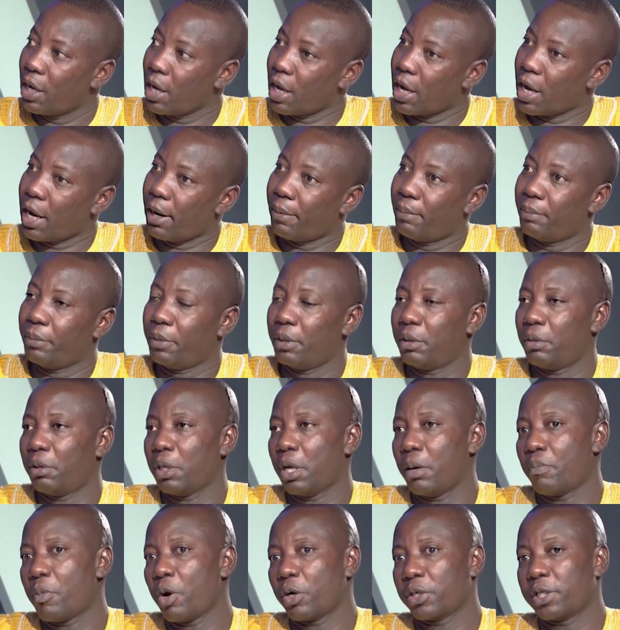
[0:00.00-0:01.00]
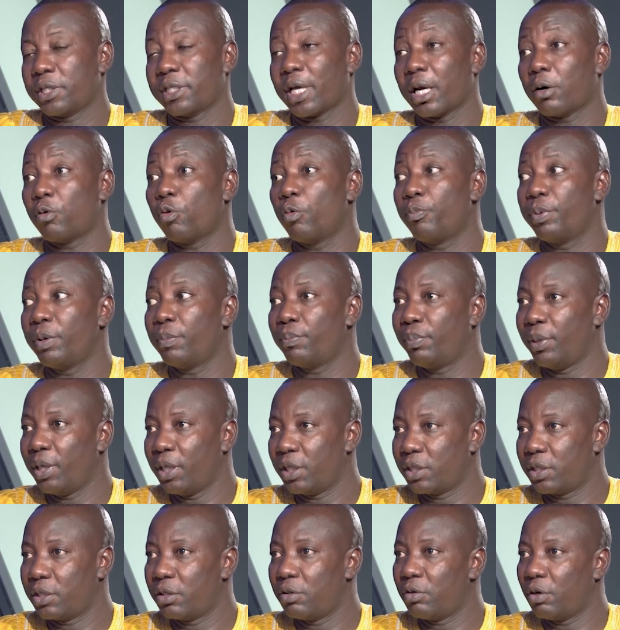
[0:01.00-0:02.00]
is an open
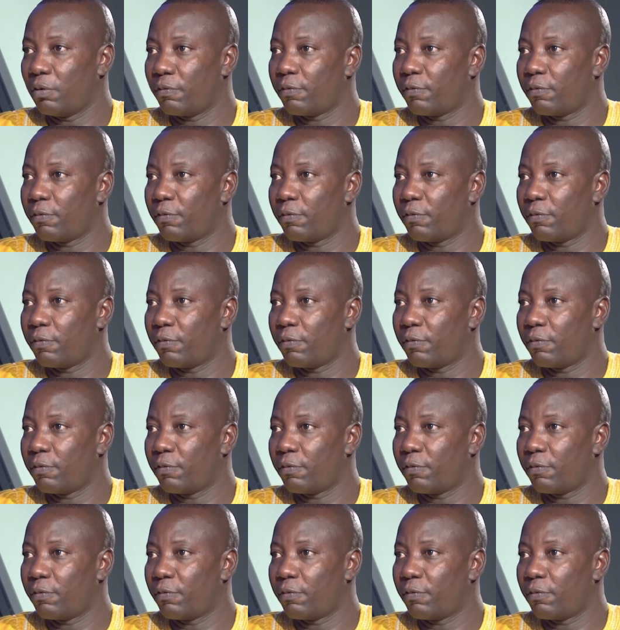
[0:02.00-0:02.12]
place,